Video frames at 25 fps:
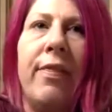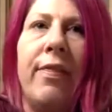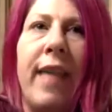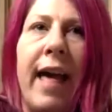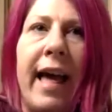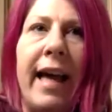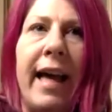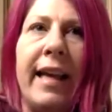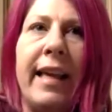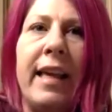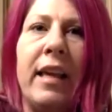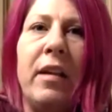
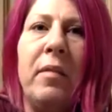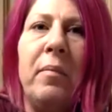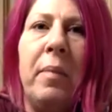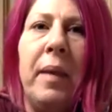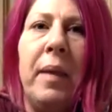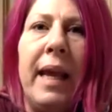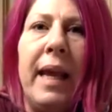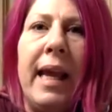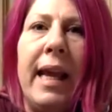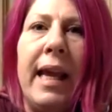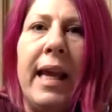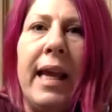that can
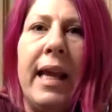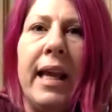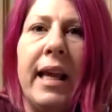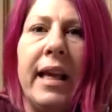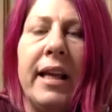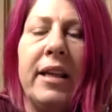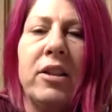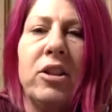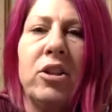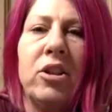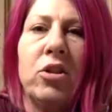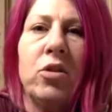be
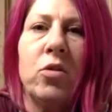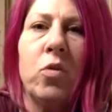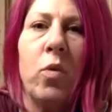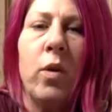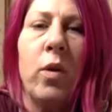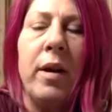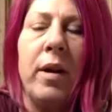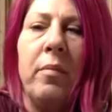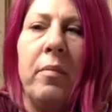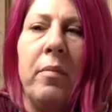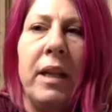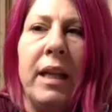
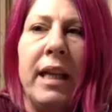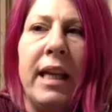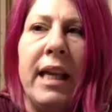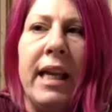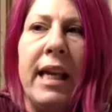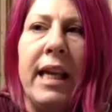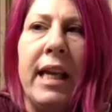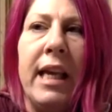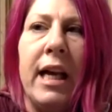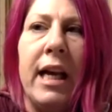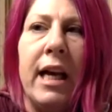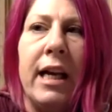
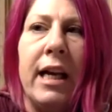extremely